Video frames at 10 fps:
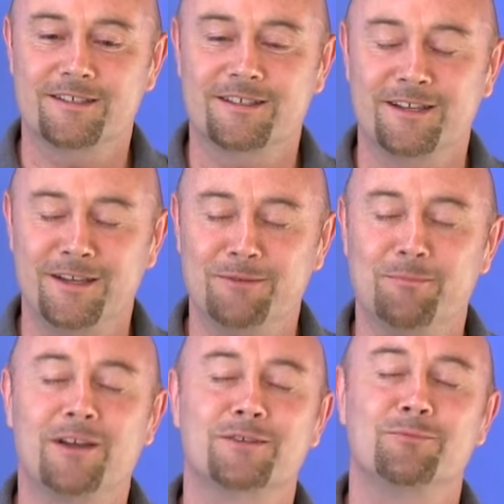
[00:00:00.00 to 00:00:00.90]
seen
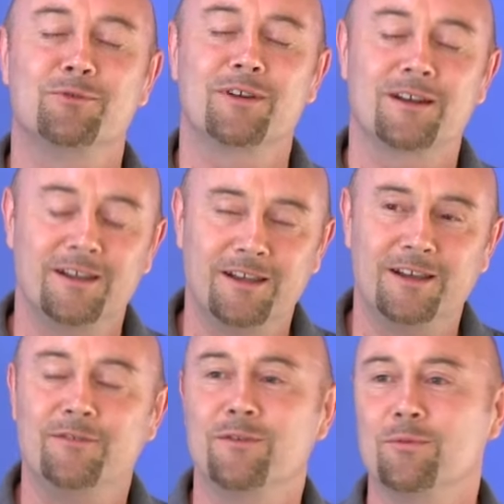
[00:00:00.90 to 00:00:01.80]
much more
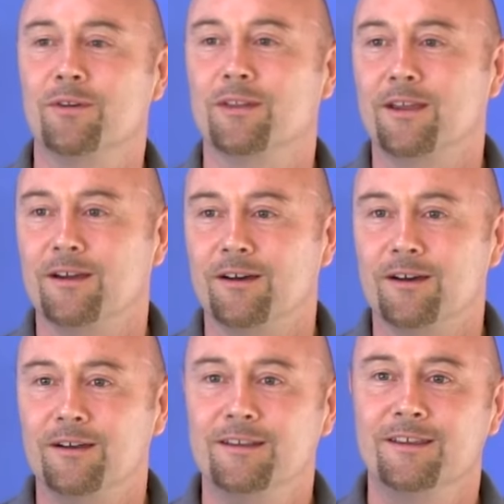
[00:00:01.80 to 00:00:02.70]
clearly for what they
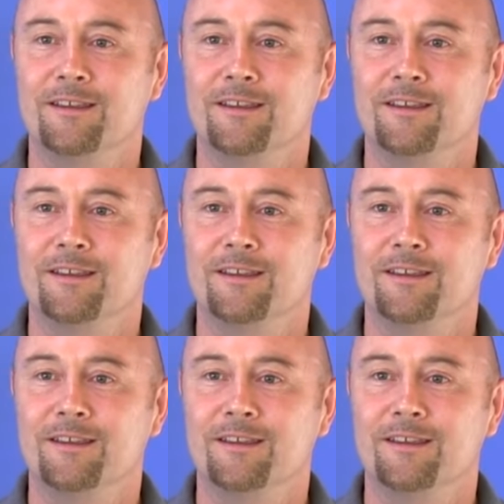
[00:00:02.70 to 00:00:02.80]
are,